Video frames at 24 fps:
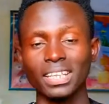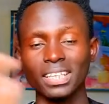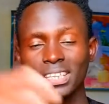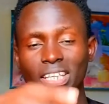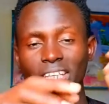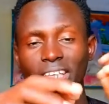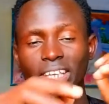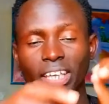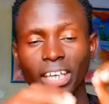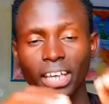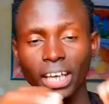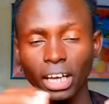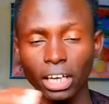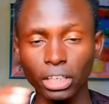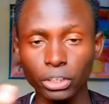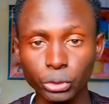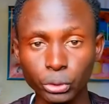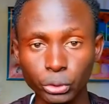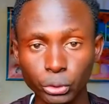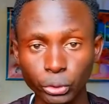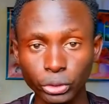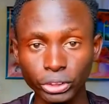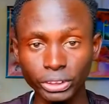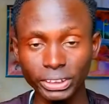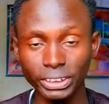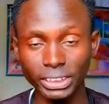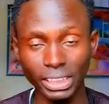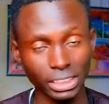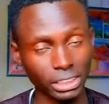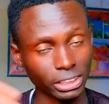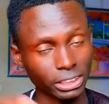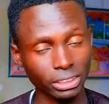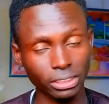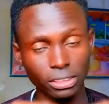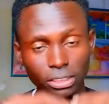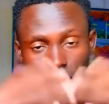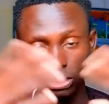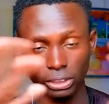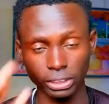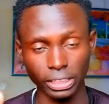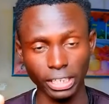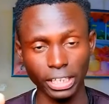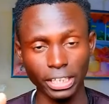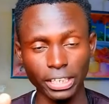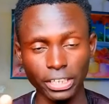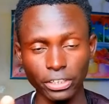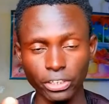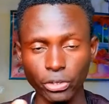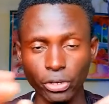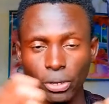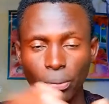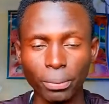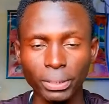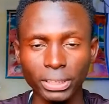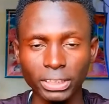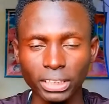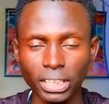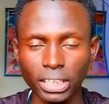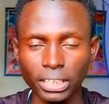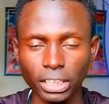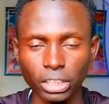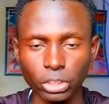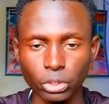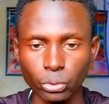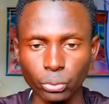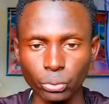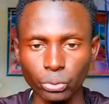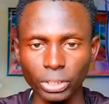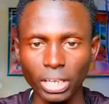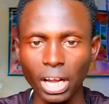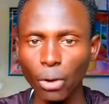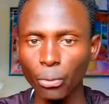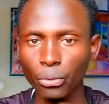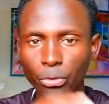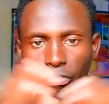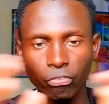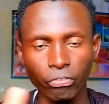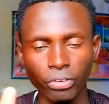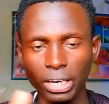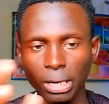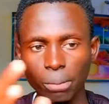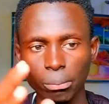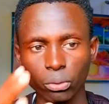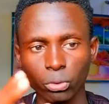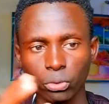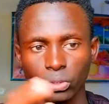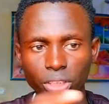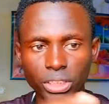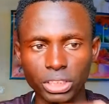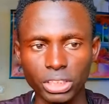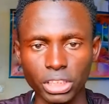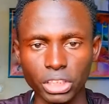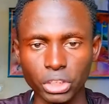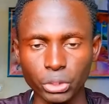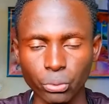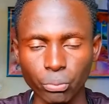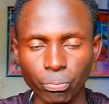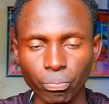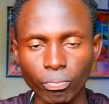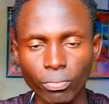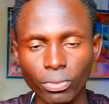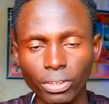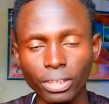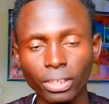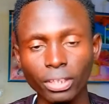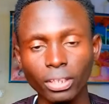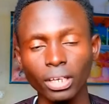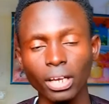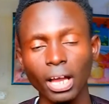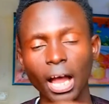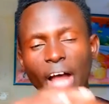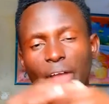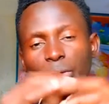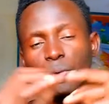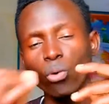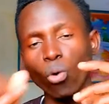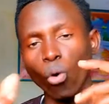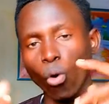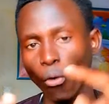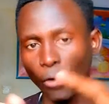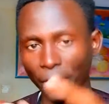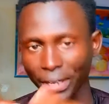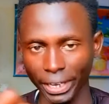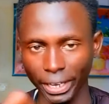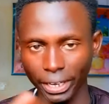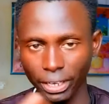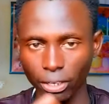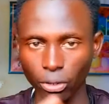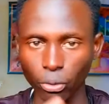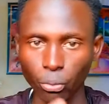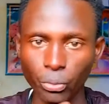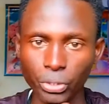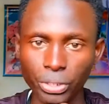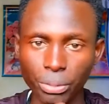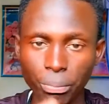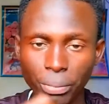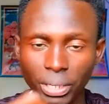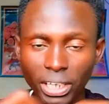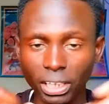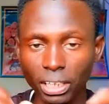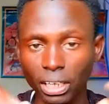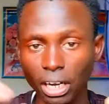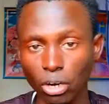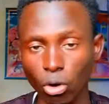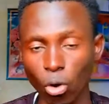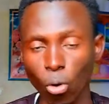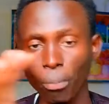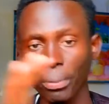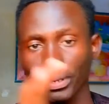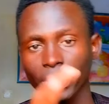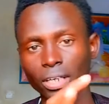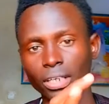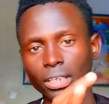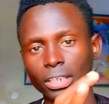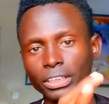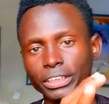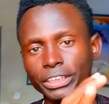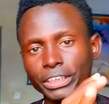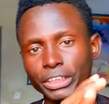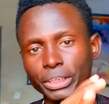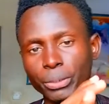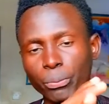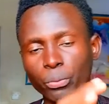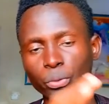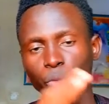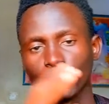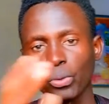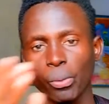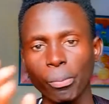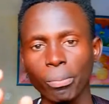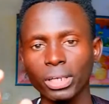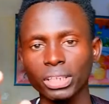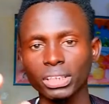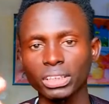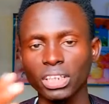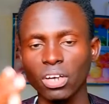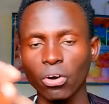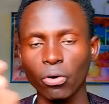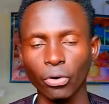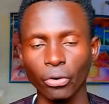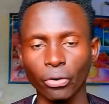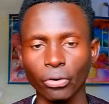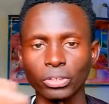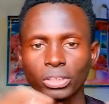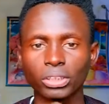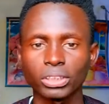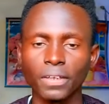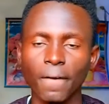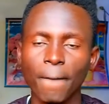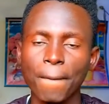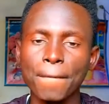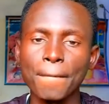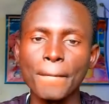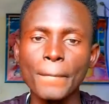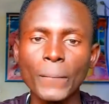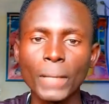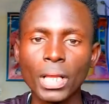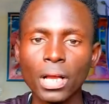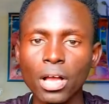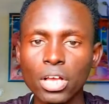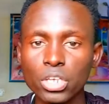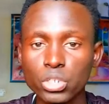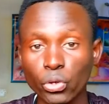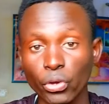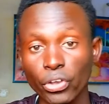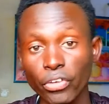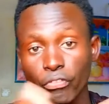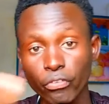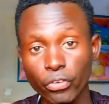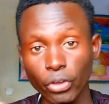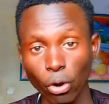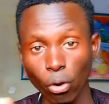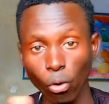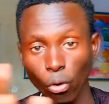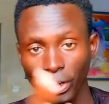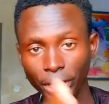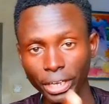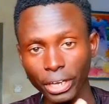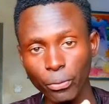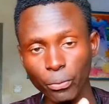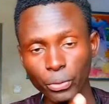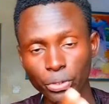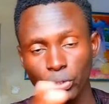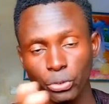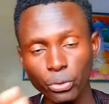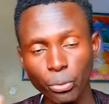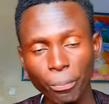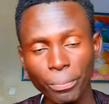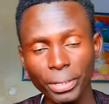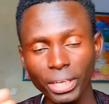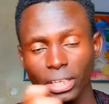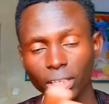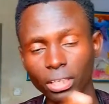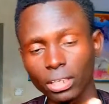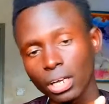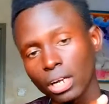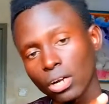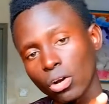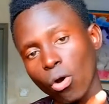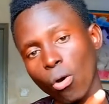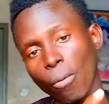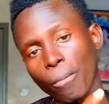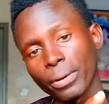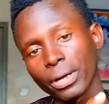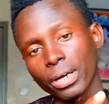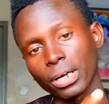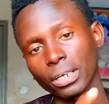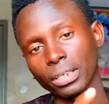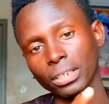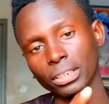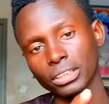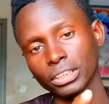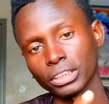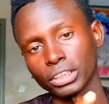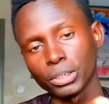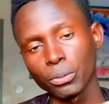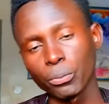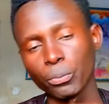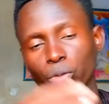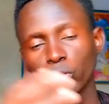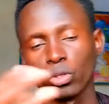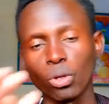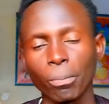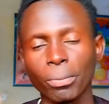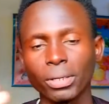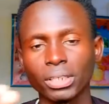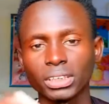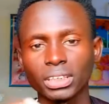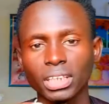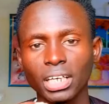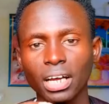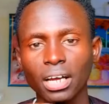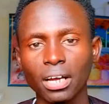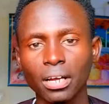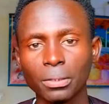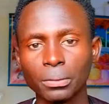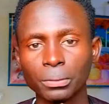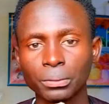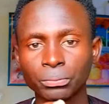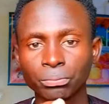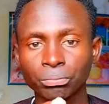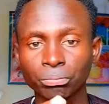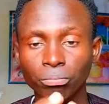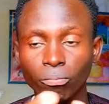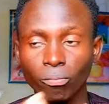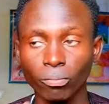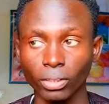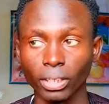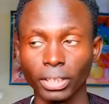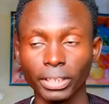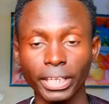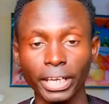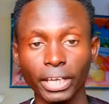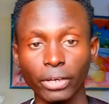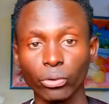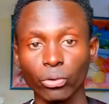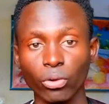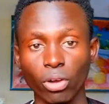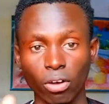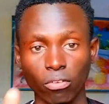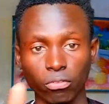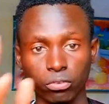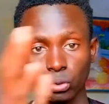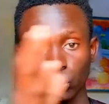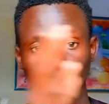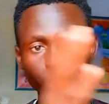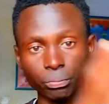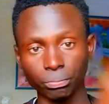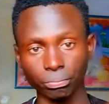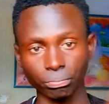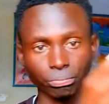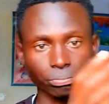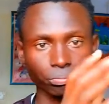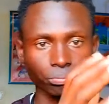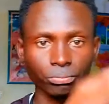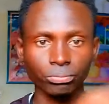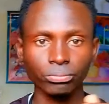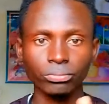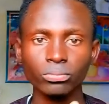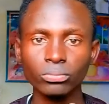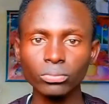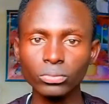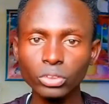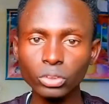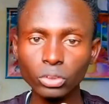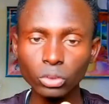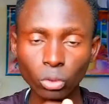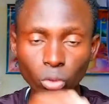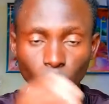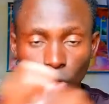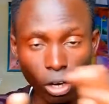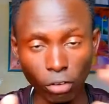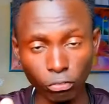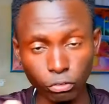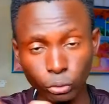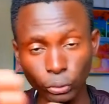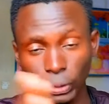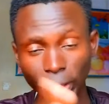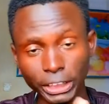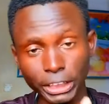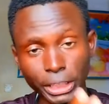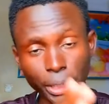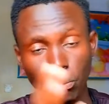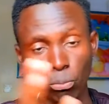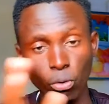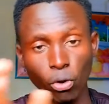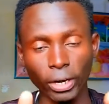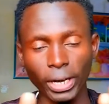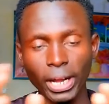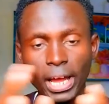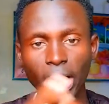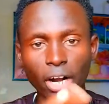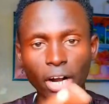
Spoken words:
other thing here, you should just tell your partner the truth, how you feel about this issue. Are you okay with being in an open relationship with your partner or not? So if you're okay with you being in an open relationship with your partner, then you have to let him or